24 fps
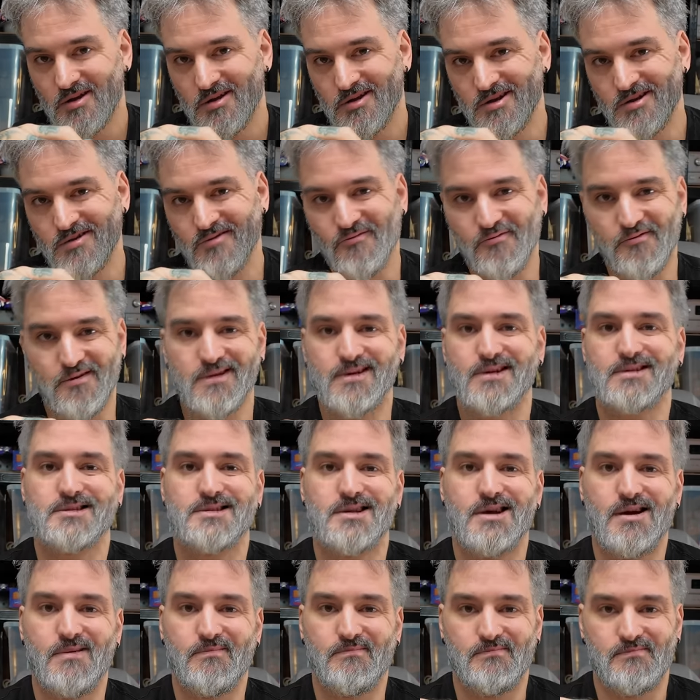you're fucked
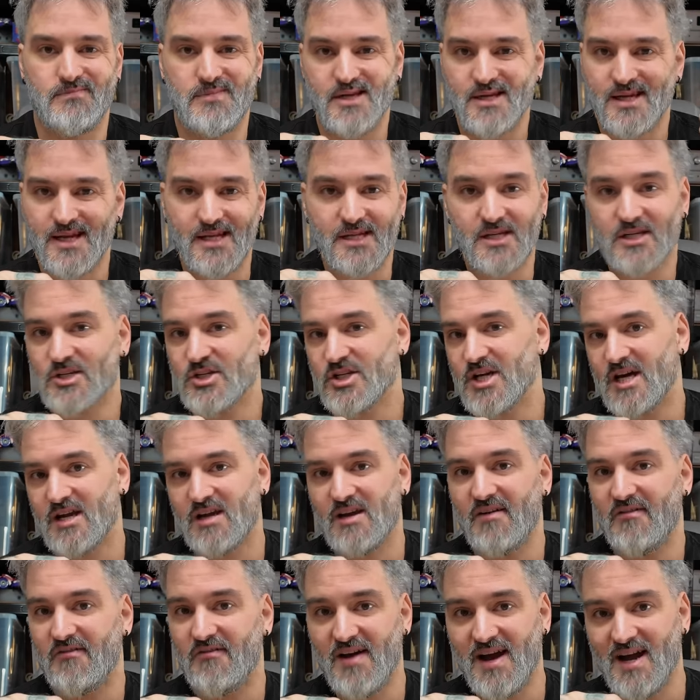up. You need to check
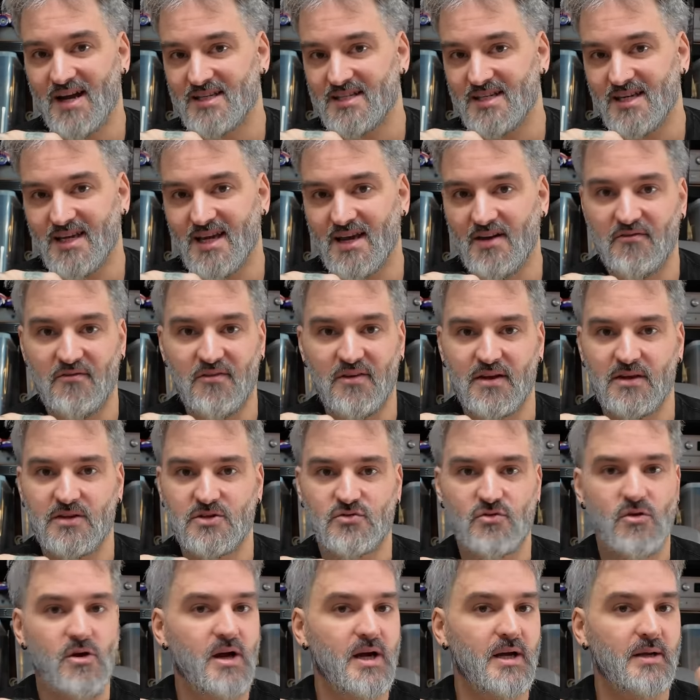your facts and get
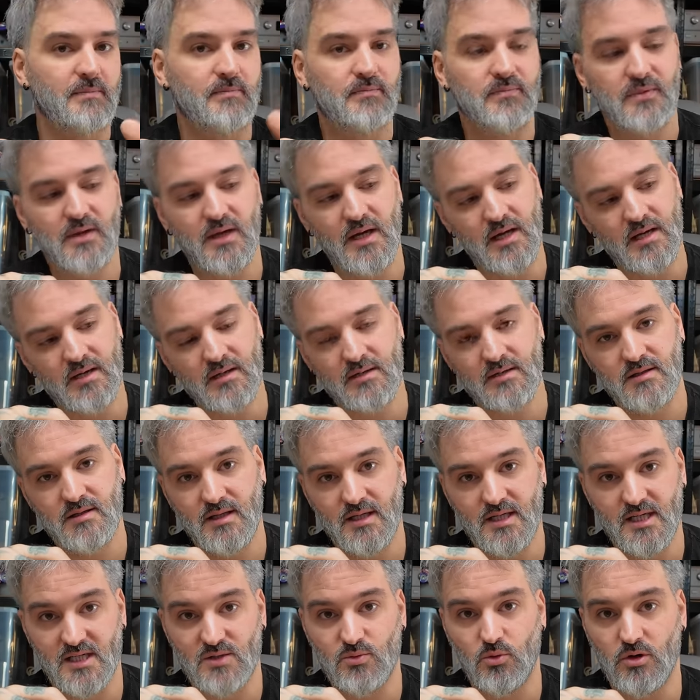things right. And
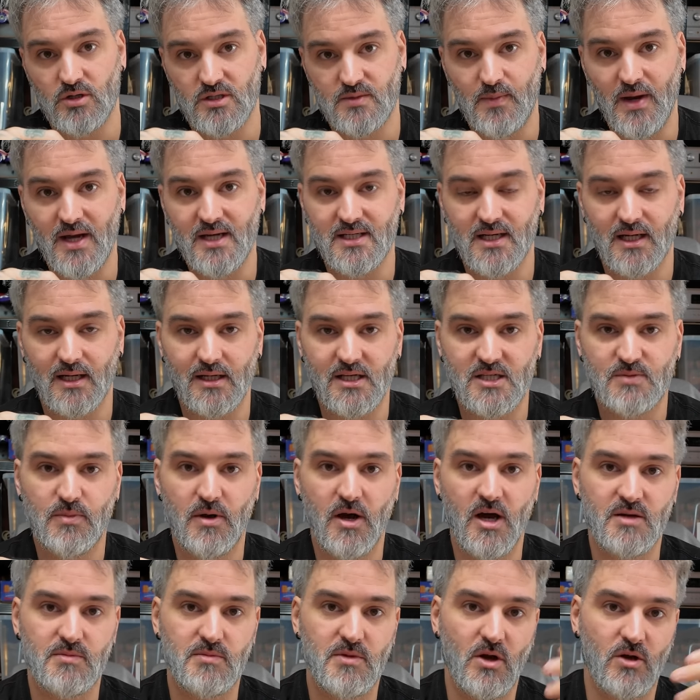this is what's basically
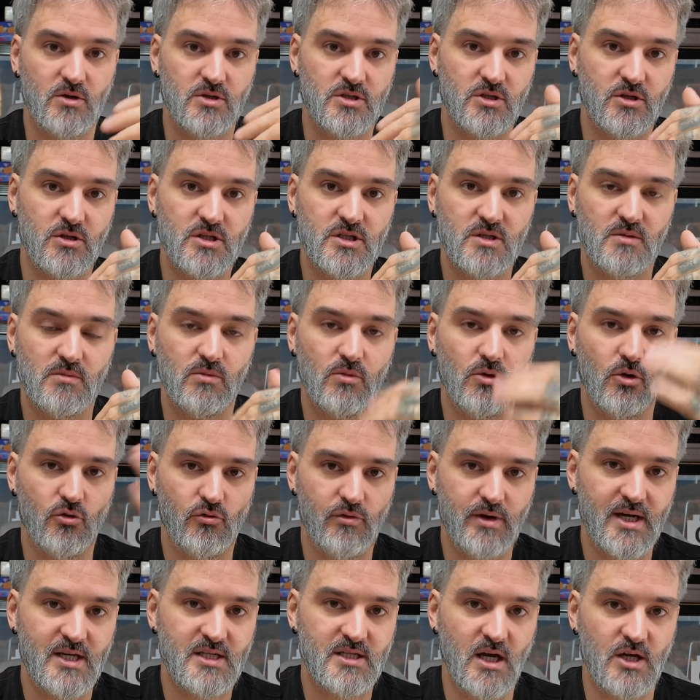spurred me on to do some more
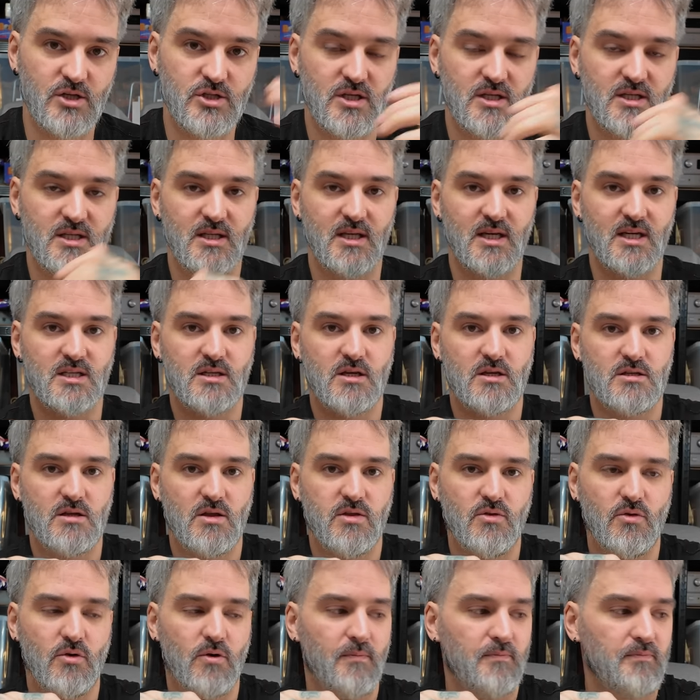research into this because I
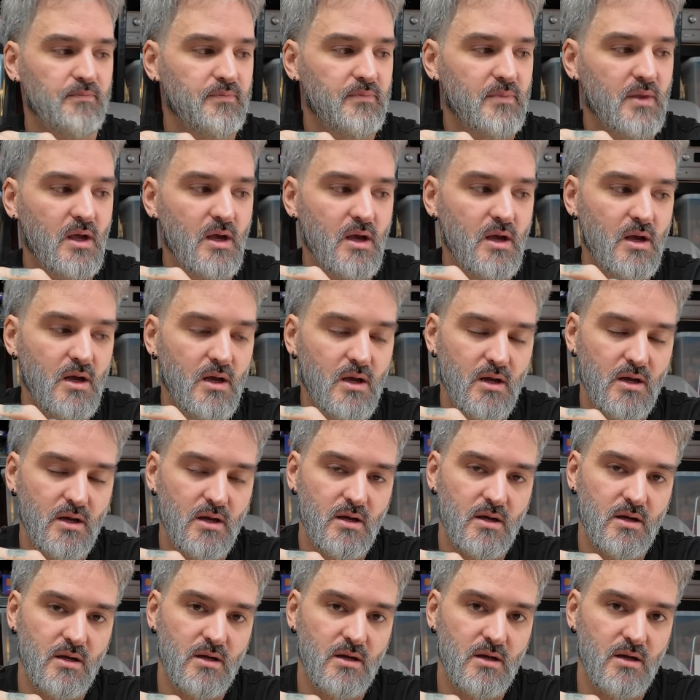thought,
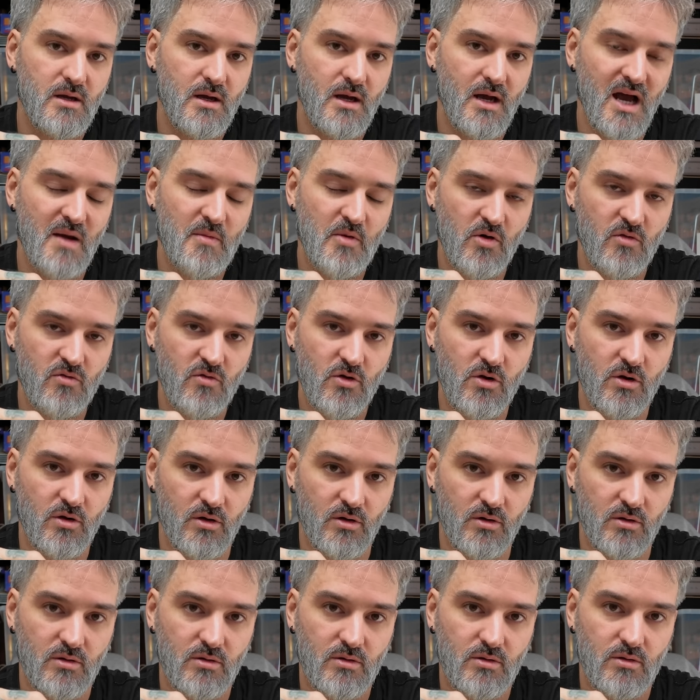am I
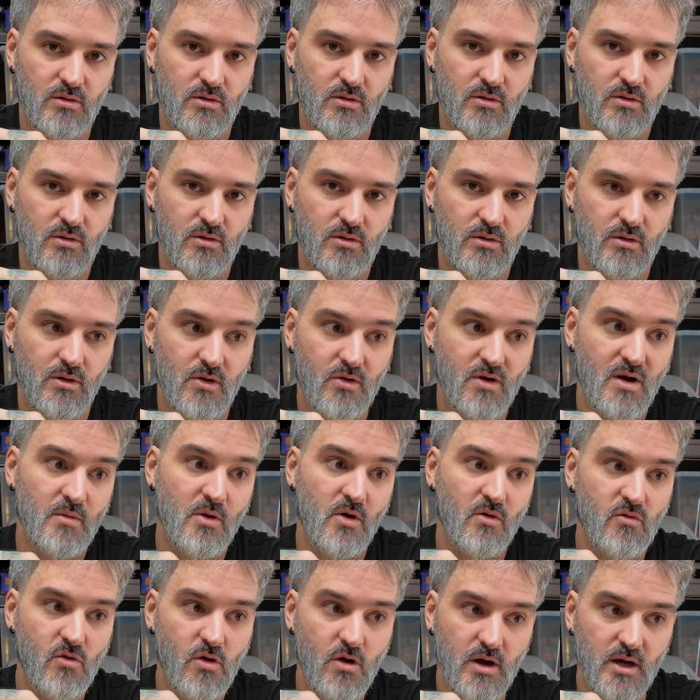wrong or am
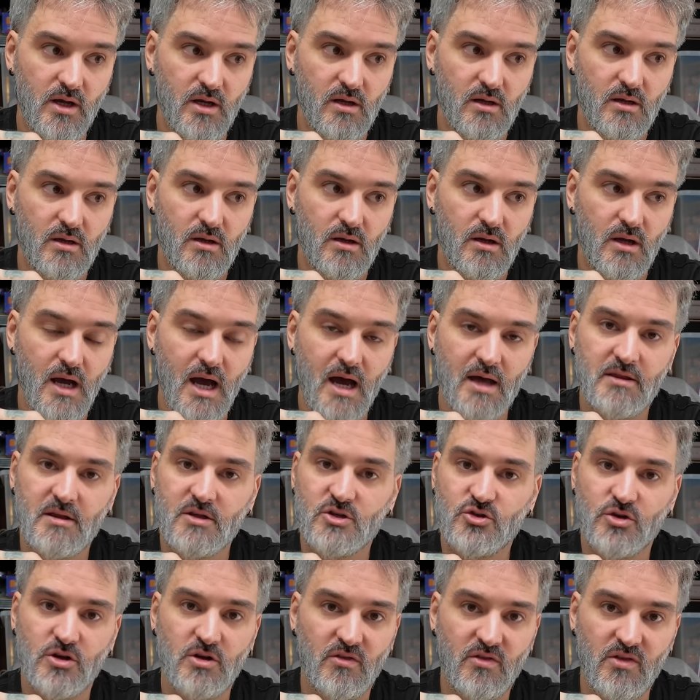I right? And the
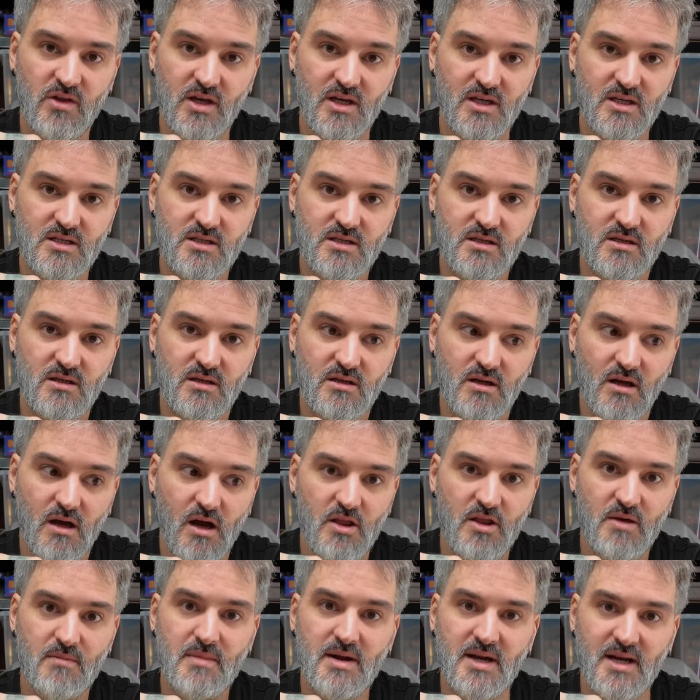truth is,
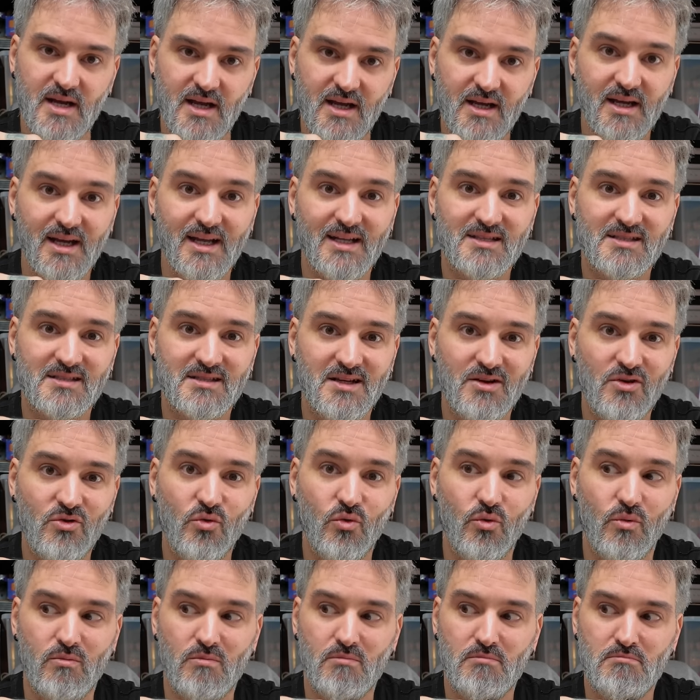at the minute, it's
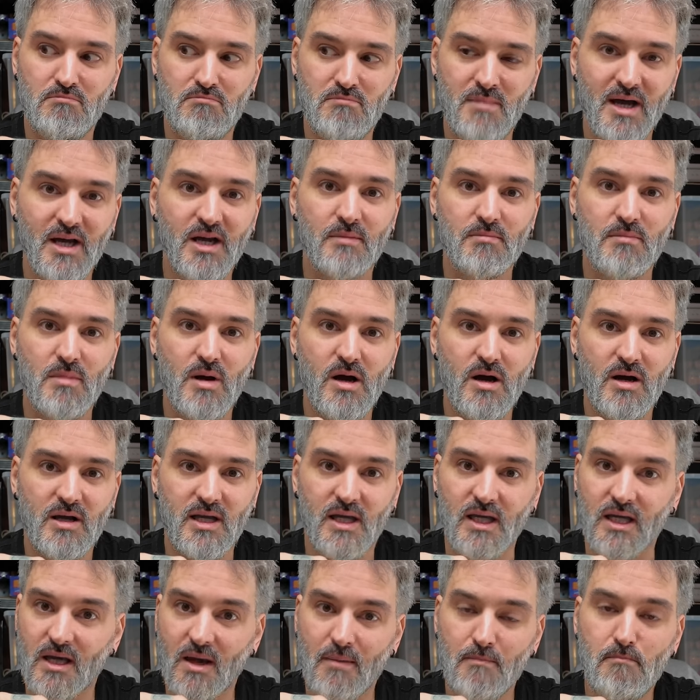still mega
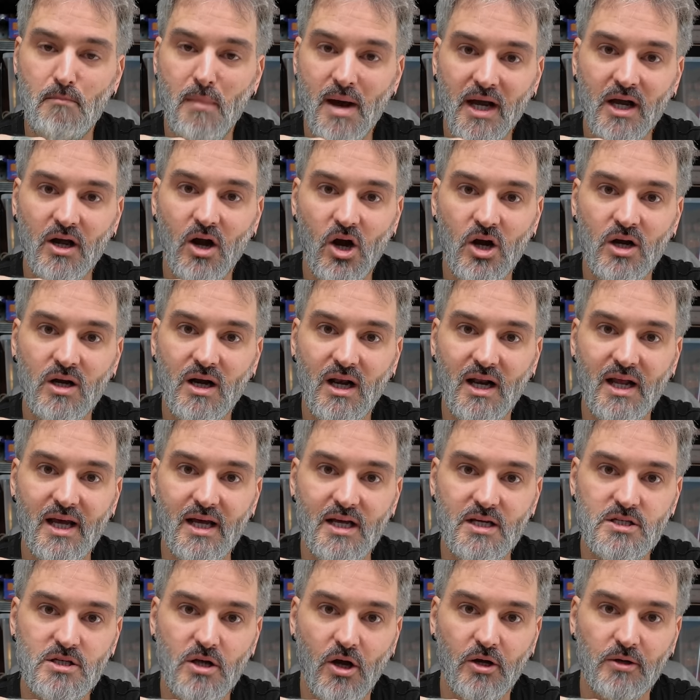murky and mega
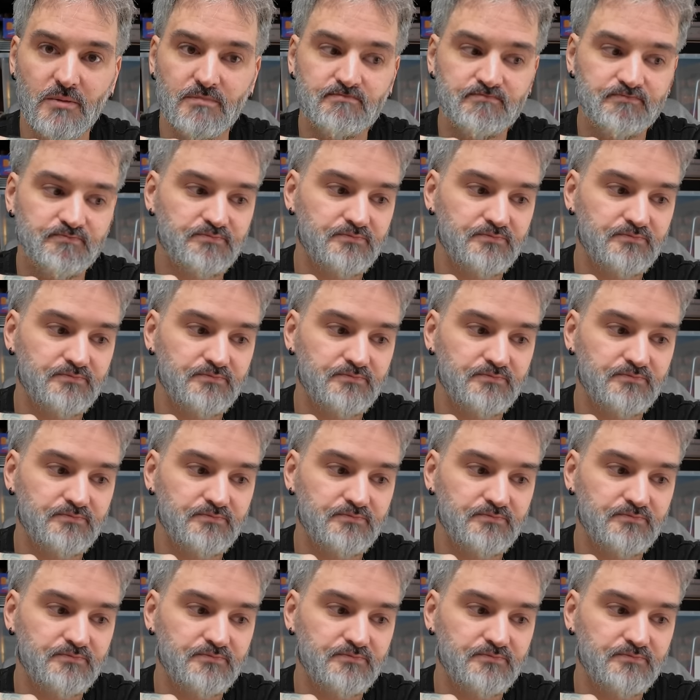unclear. So